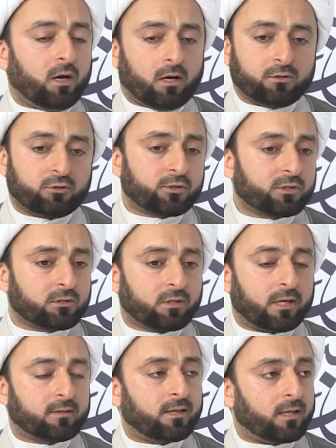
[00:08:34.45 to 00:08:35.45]
and just
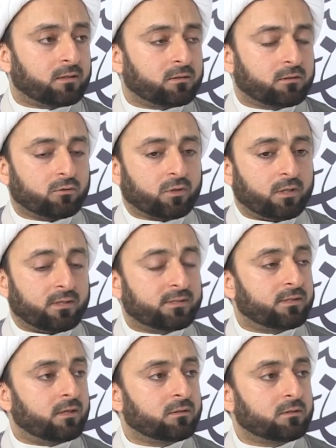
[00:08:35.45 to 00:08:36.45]
take that surah
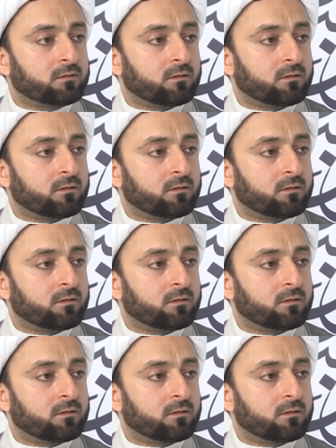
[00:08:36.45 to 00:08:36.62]
instead,